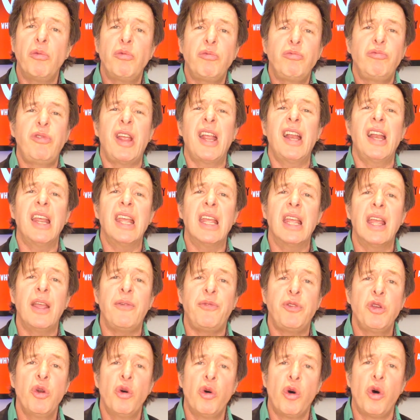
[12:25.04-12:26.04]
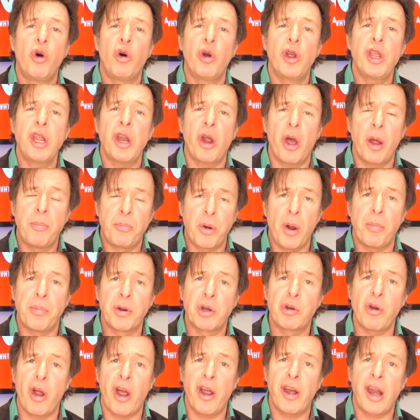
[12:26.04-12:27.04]
really if you're a proper
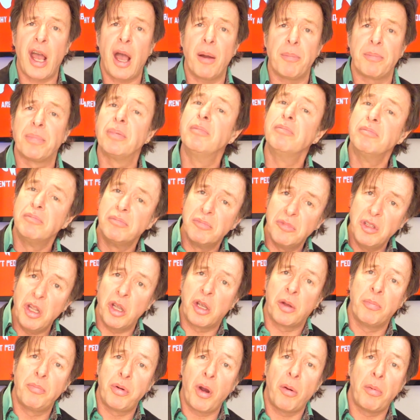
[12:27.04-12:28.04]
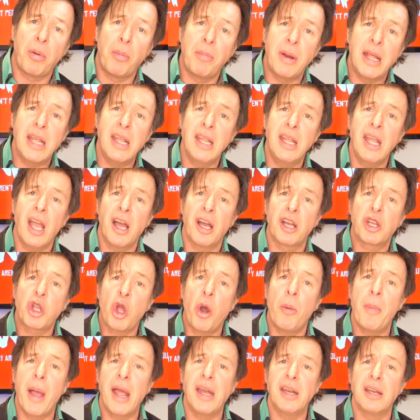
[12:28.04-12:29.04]
grown up, you can probably
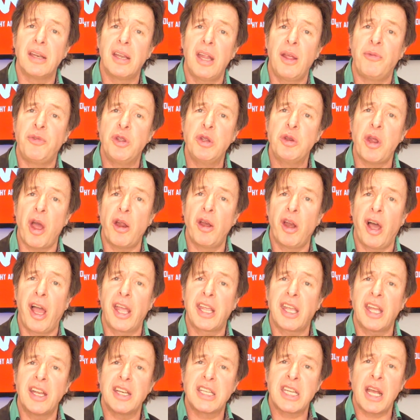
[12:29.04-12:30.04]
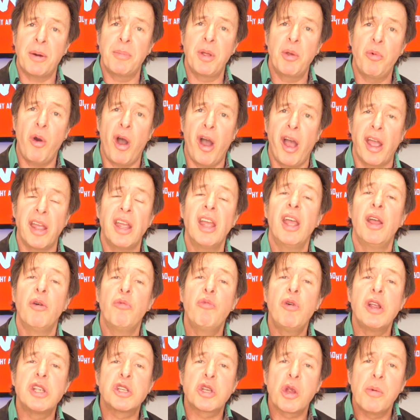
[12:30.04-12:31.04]
comment if you don't like it and tell me why,
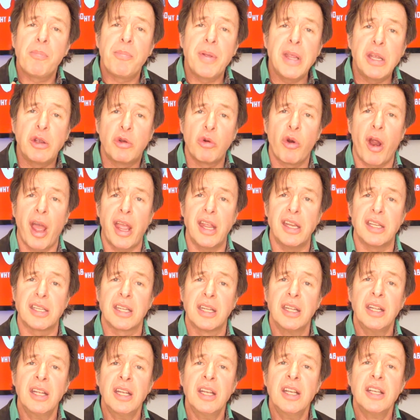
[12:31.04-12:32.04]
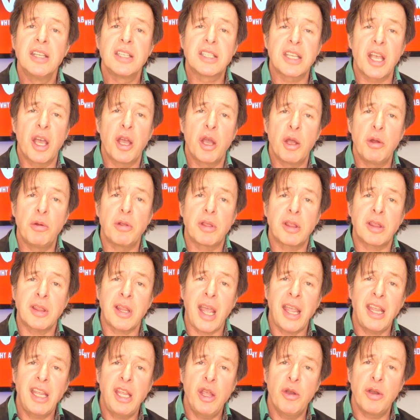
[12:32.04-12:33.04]
which would be great. So
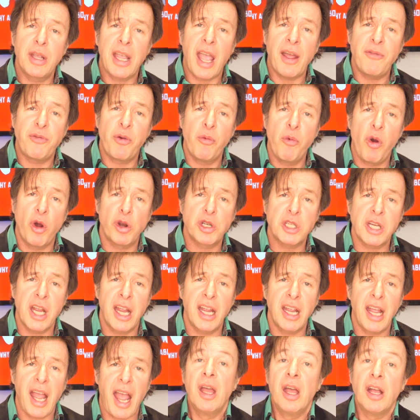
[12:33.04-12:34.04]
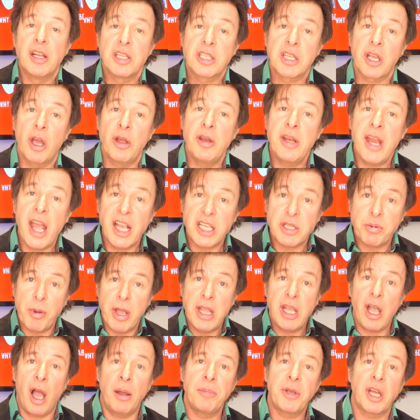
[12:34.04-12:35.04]
thank you again for watching. So next
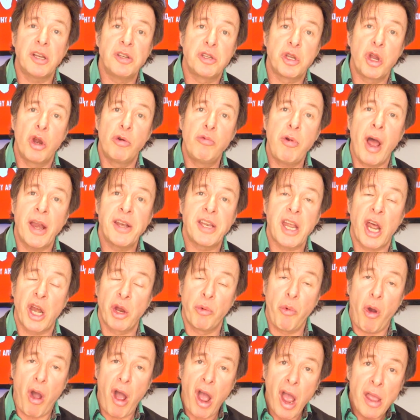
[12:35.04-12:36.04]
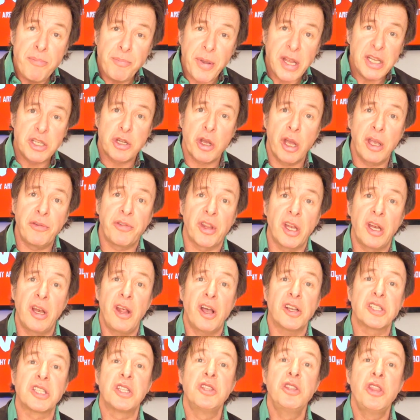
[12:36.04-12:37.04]
week I'm going to do a rundown on what I've been doing for the
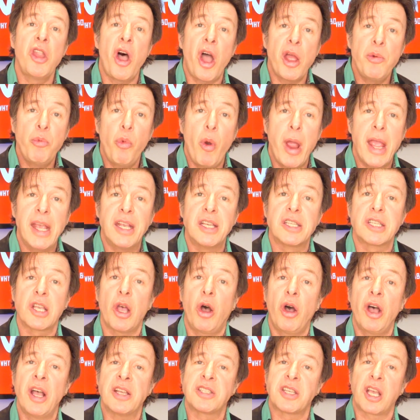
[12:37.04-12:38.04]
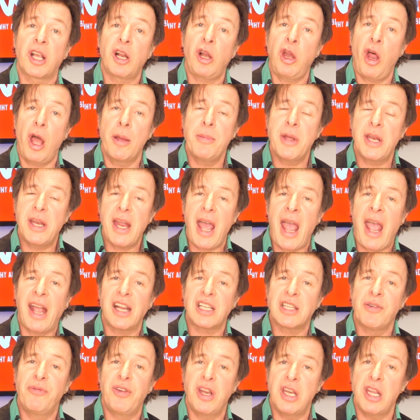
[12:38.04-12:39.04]
last 9 weeks as a climate
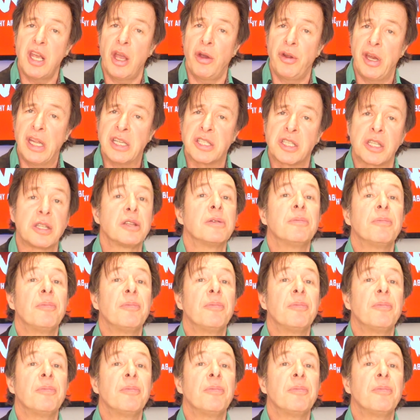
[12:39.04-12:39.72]
actor videoist.